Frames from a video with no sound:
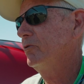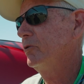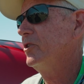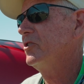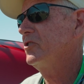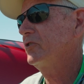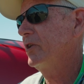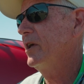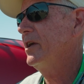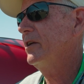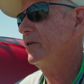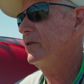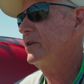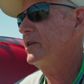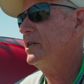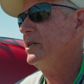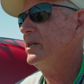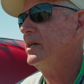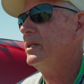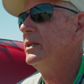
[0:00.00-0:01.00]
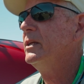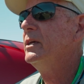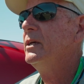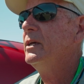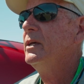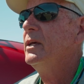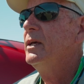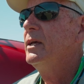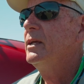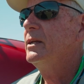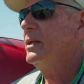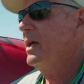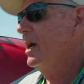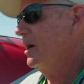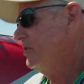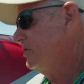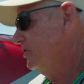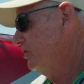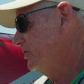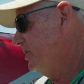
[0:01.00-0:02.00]
for the standard kit. So now
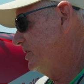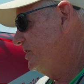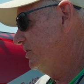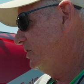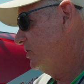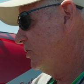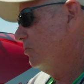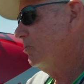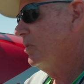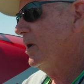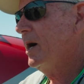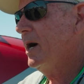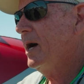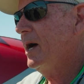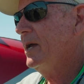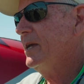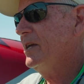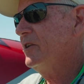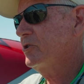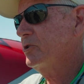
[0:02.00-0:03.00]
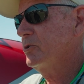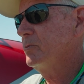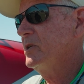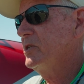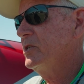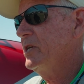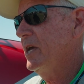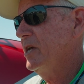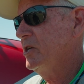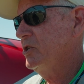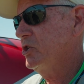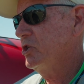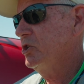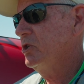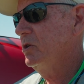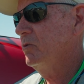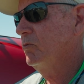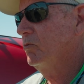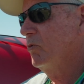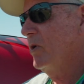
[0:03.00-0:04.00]
you'll need to go buy
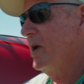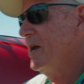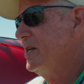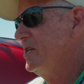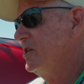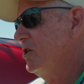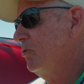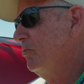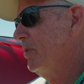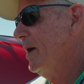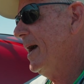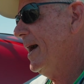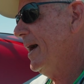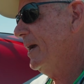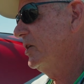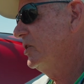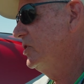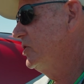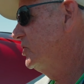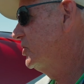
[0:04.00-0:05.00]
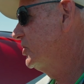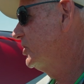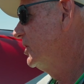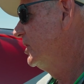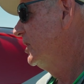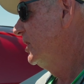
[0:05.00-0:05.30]
instrumentation, radio package.